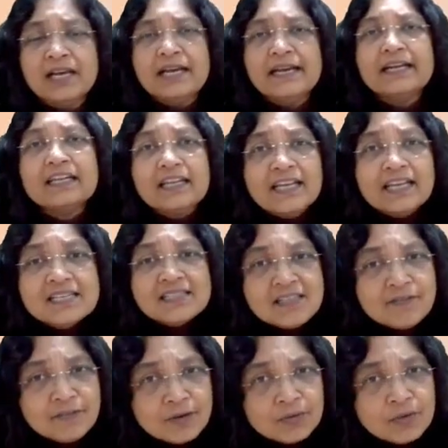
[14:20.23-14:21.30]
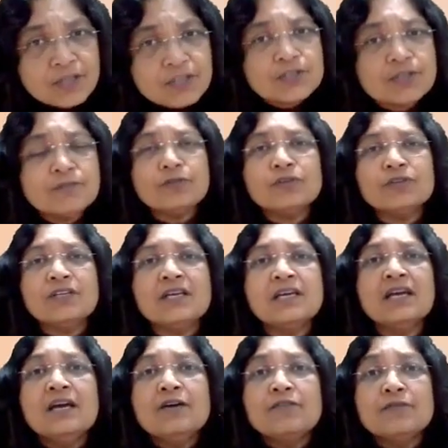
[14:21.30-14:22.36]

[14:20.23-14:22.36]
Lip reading: It lays the foundation for the